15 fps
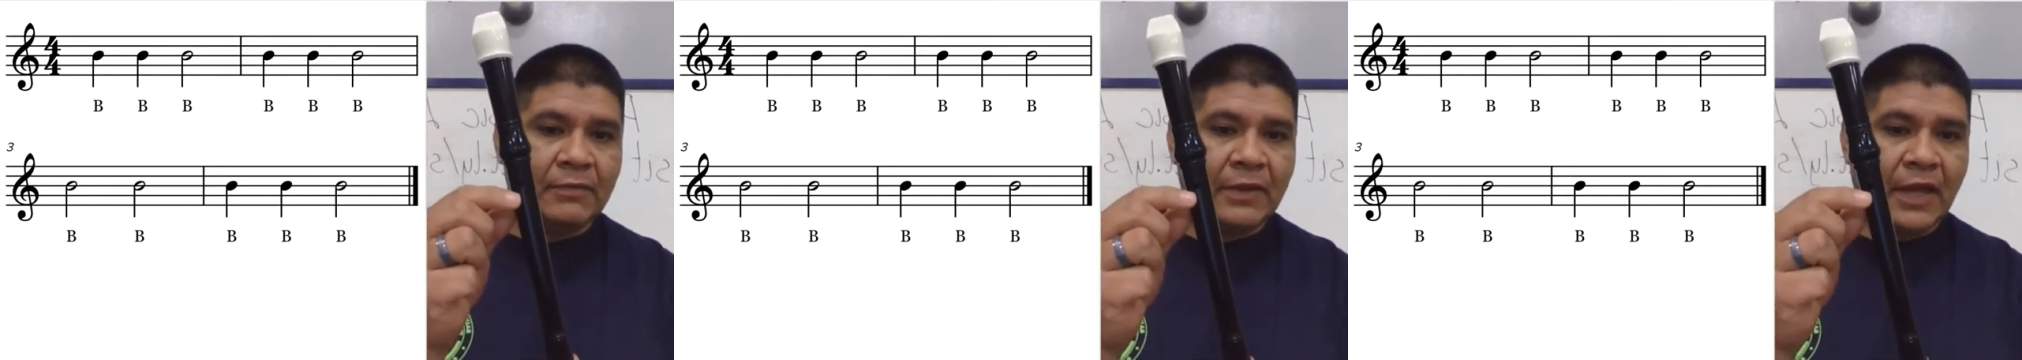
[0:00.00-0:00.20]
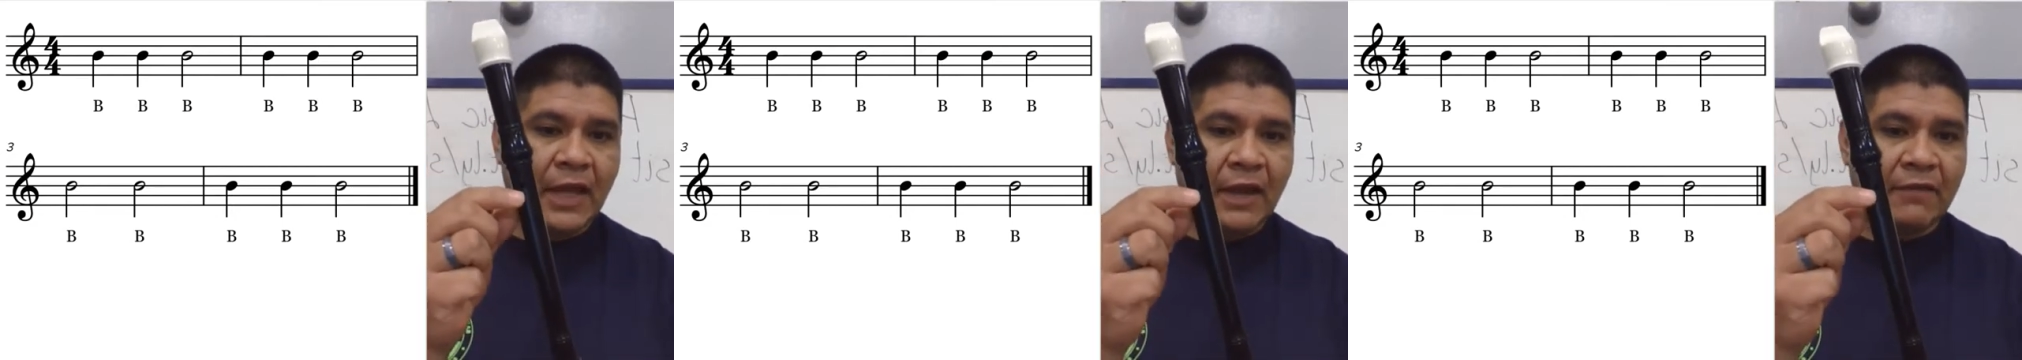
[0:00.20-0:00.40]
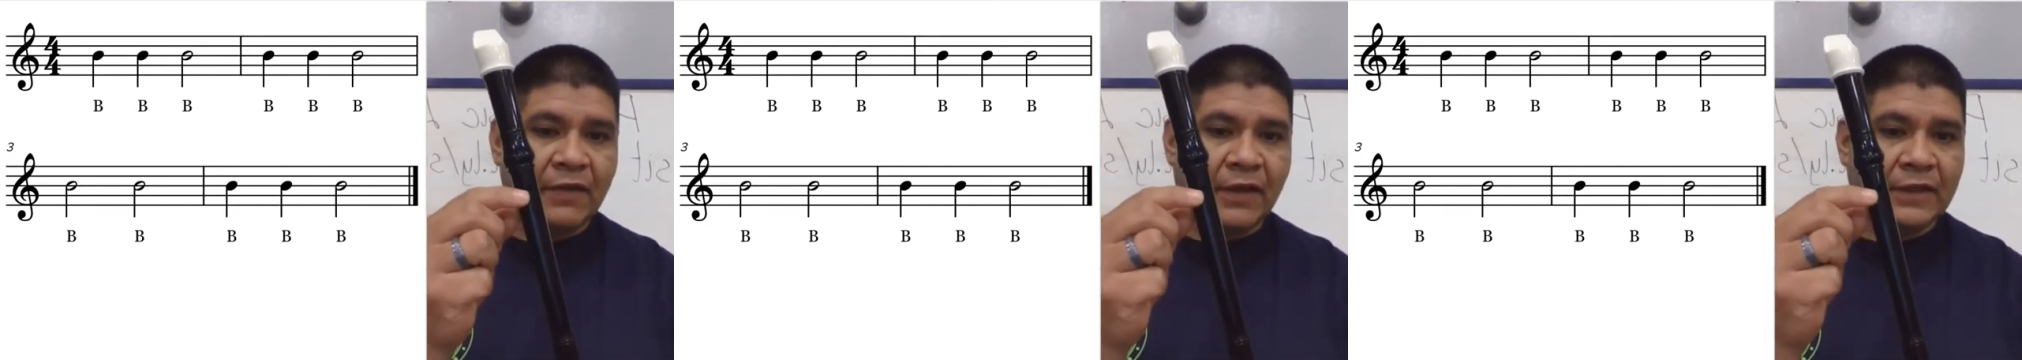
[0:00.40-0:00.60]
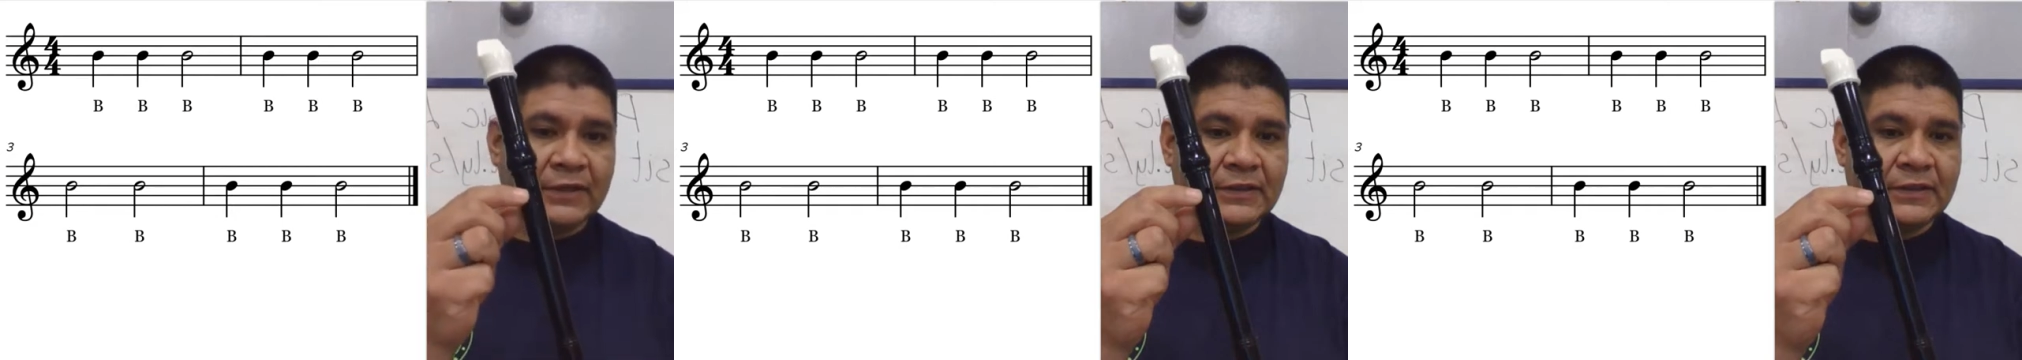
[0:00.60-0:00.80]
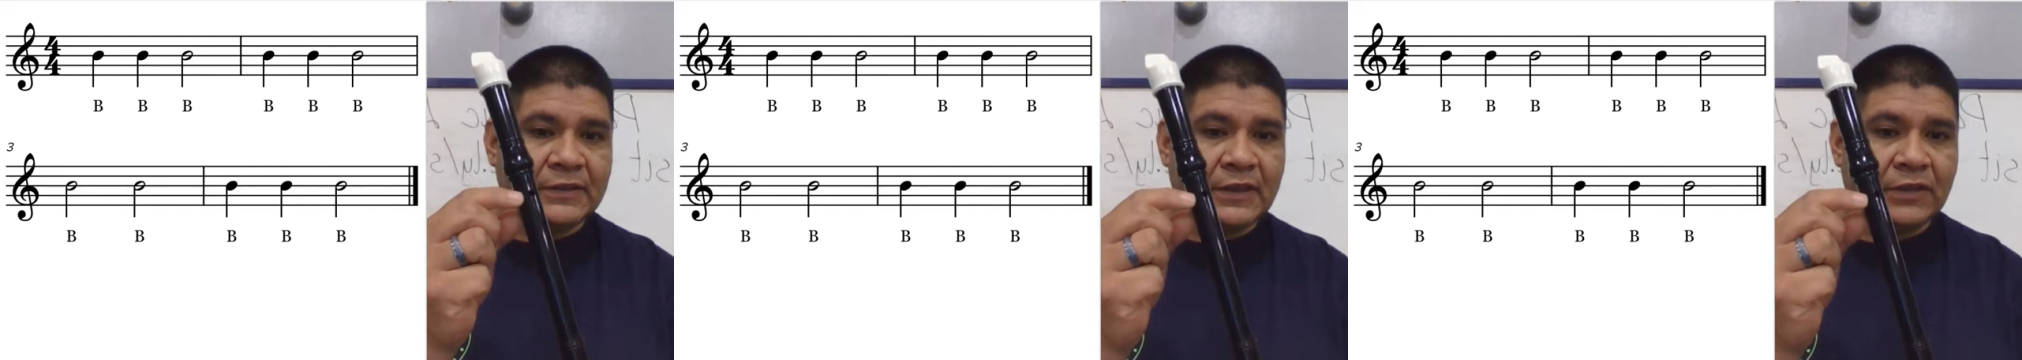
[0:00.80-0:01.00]
we have a
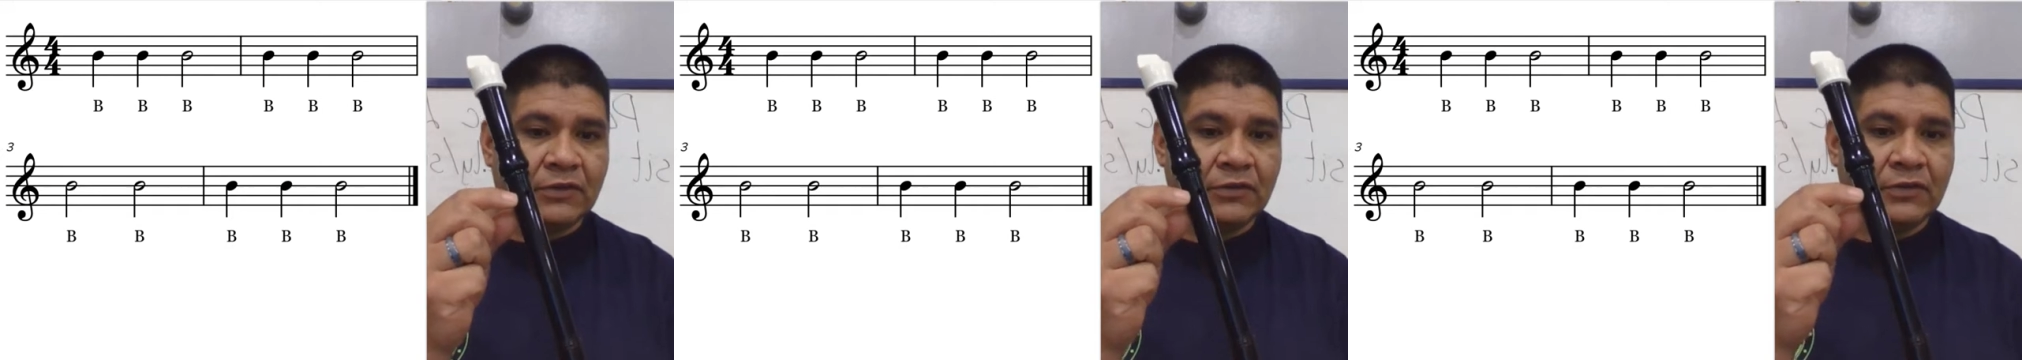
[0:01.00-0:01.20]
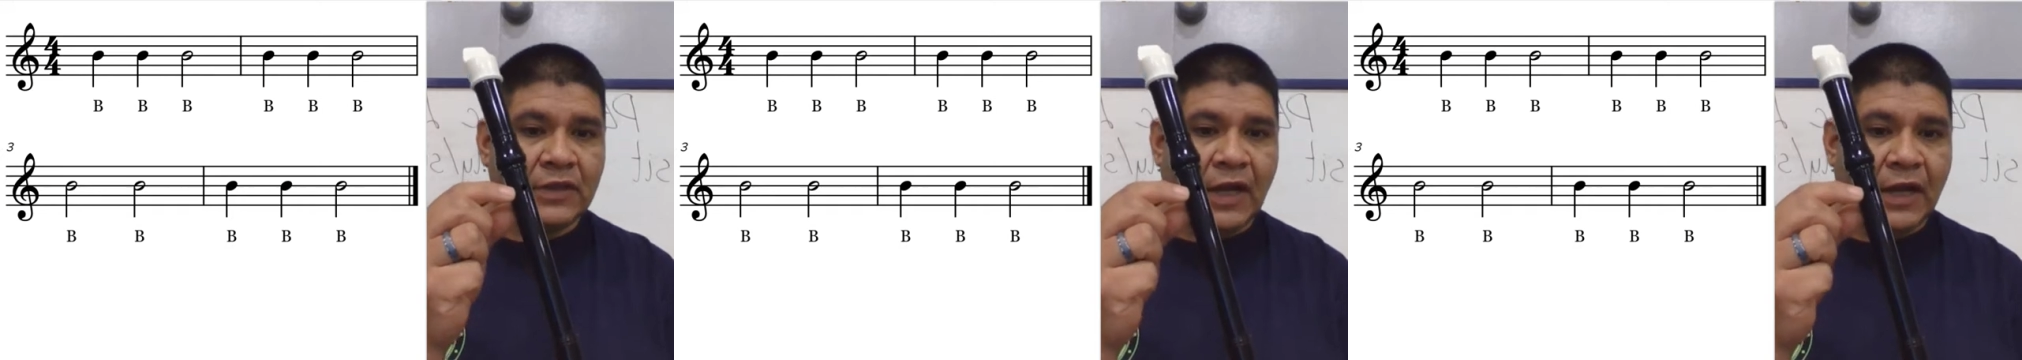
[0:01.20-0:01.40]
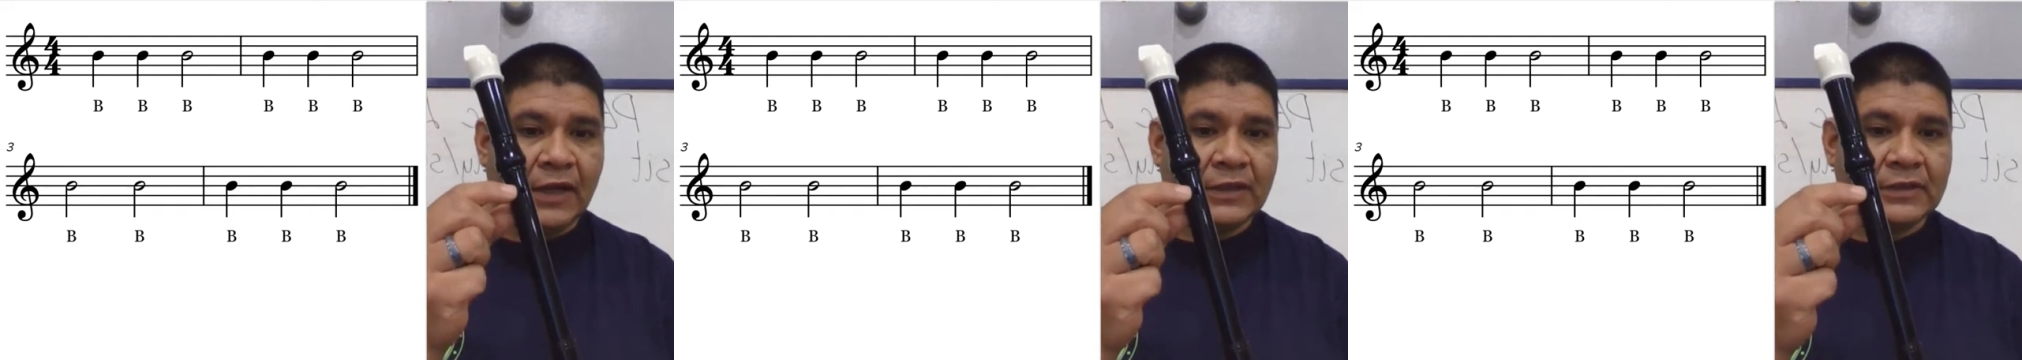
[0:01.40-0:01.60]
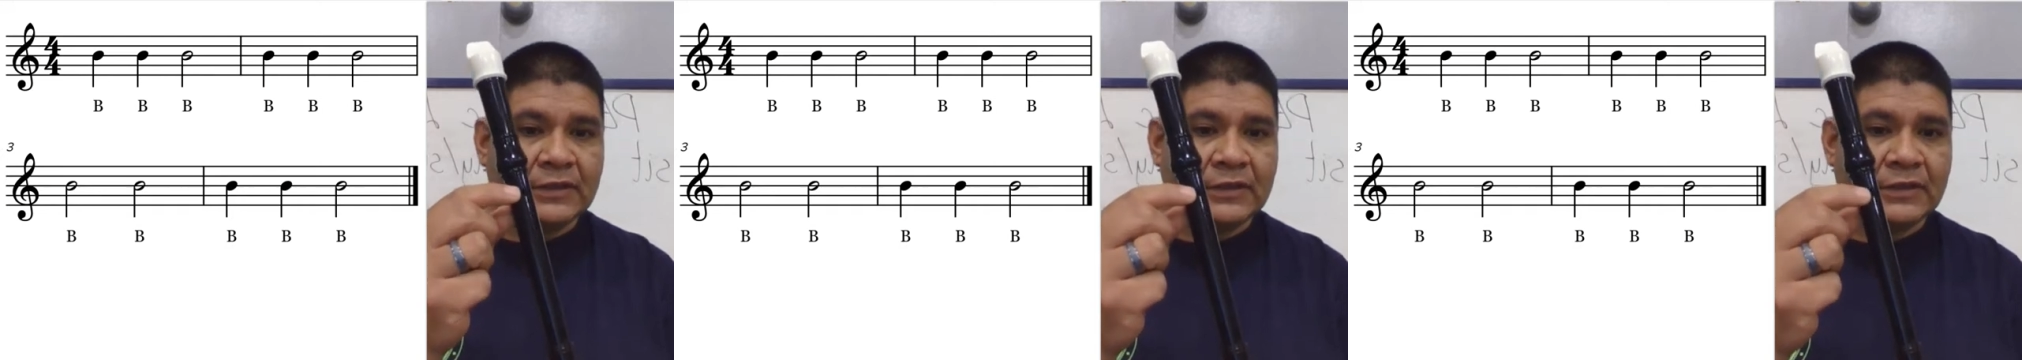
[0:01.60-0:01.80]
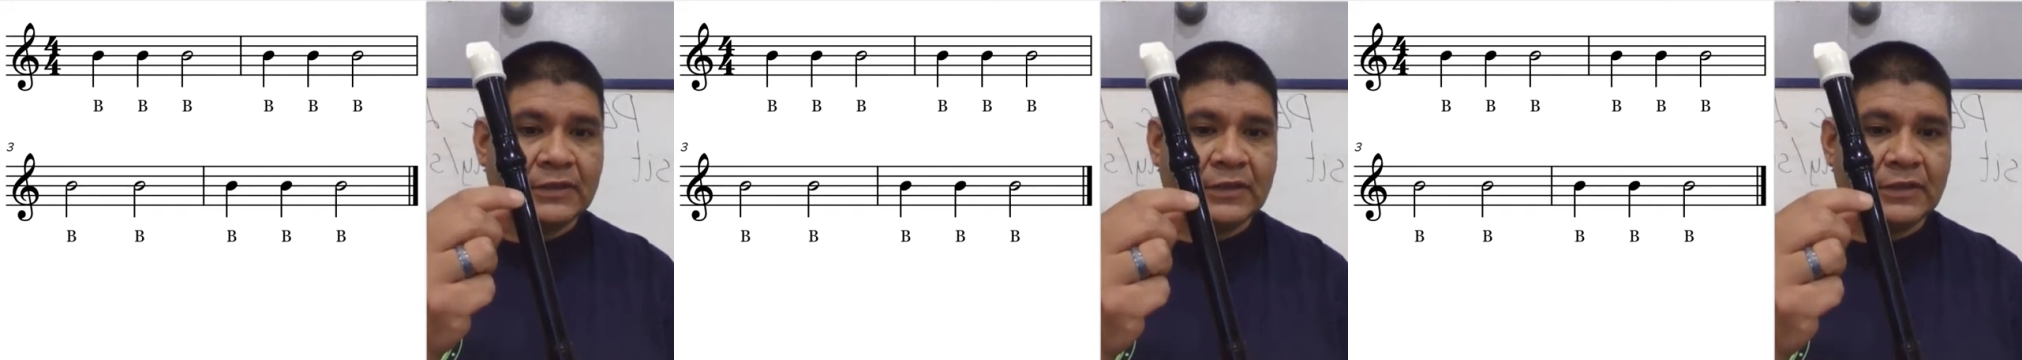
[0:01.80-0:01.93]
single dot,